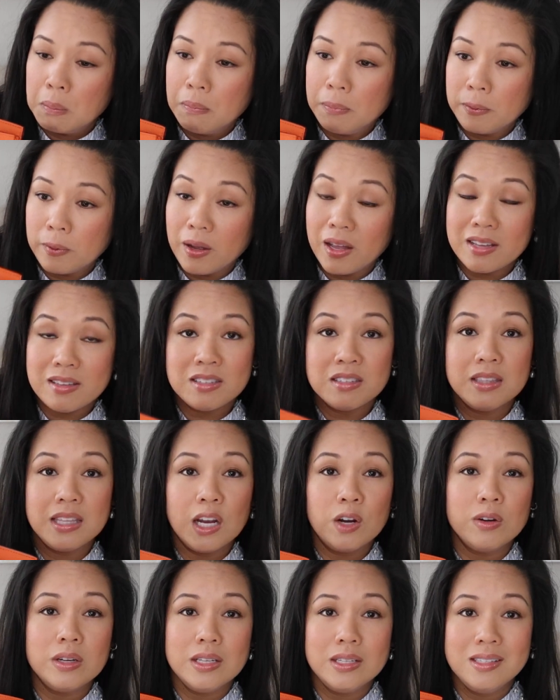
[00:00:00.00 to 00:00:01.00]
but
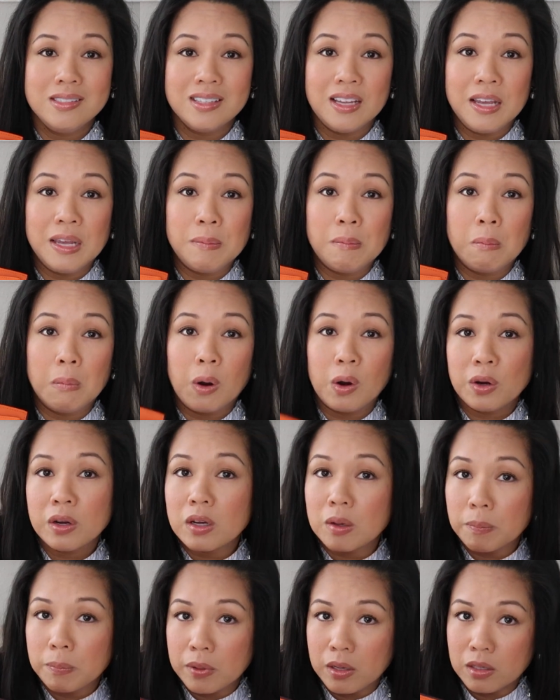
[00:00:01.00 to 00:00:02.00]
there is a
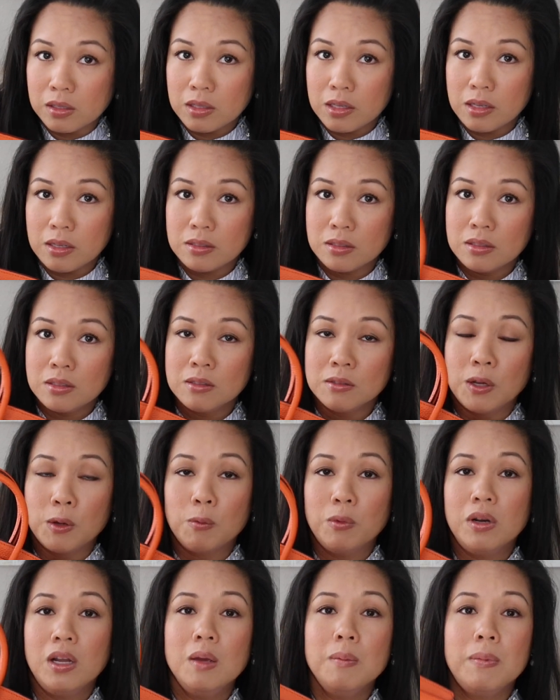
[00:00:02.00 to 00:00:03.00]
markup on these.
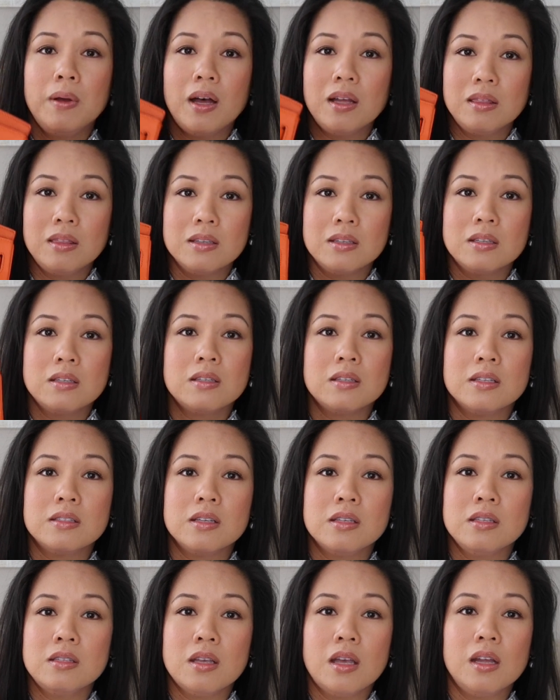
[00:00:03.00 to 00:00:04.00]
Like when I bought this,
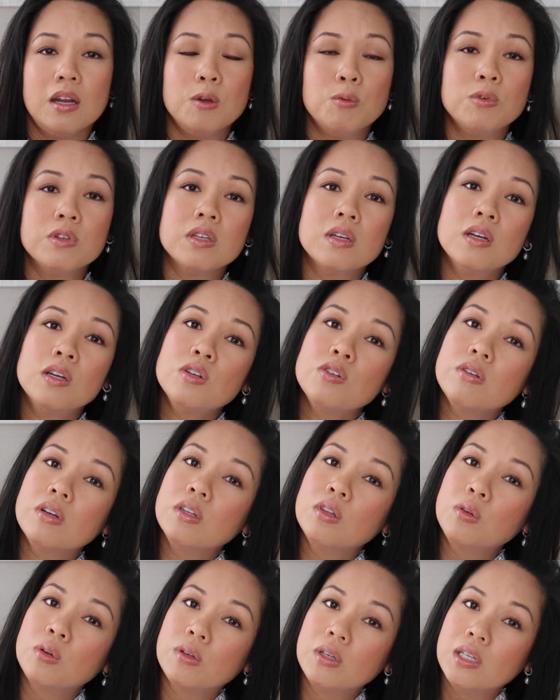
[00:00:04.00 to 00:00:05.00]
as I said, it was
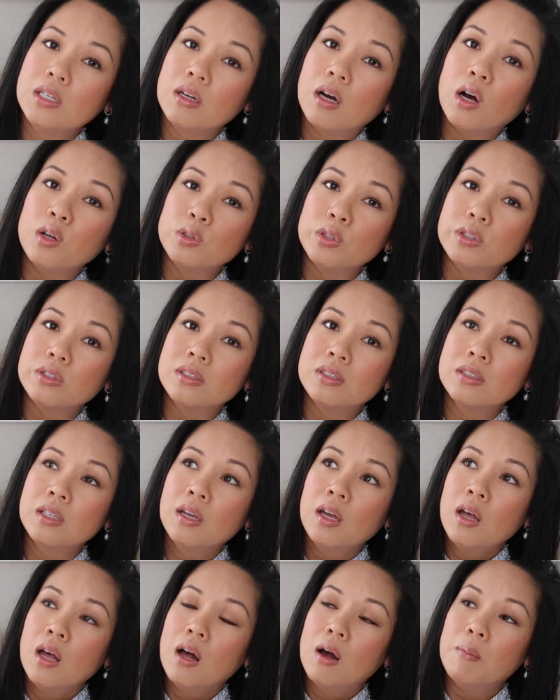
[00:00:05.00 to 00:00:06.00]
$130,
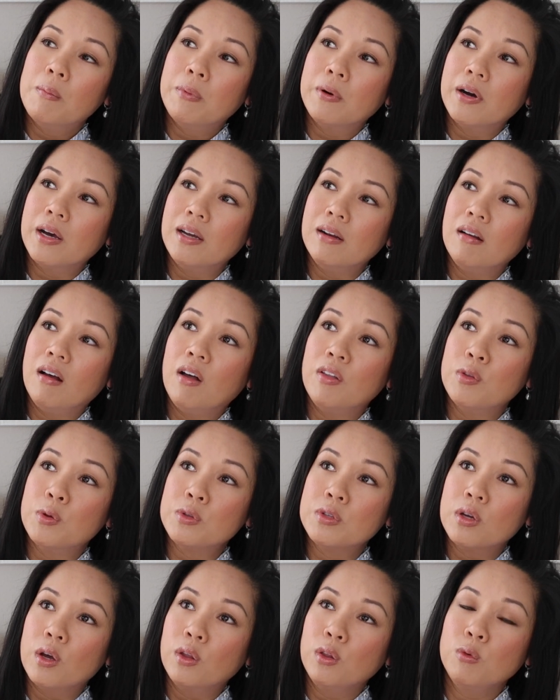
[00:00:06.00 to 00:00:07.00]
but on
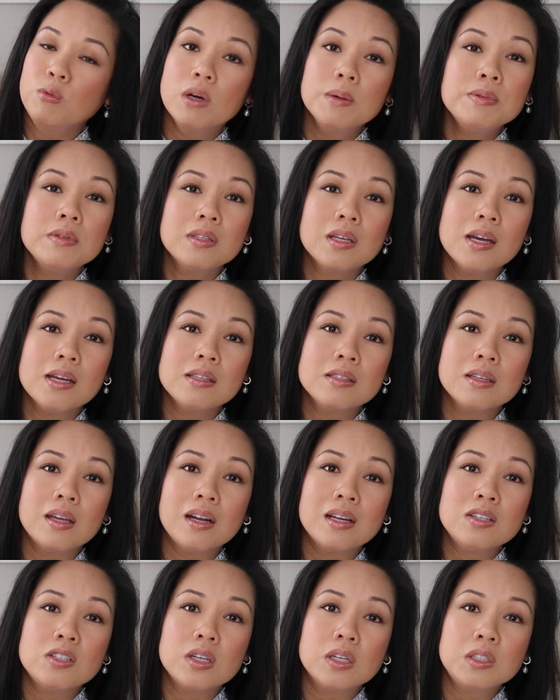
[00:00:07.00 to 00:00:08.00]
those other websites
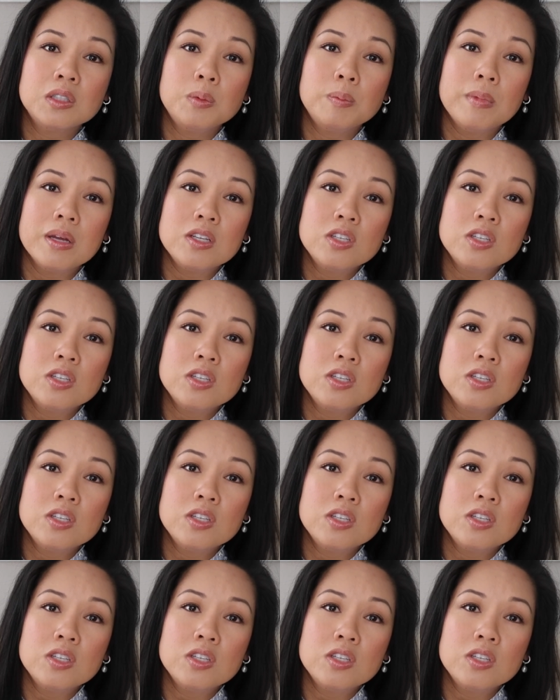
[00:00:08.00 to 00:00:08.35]
that I just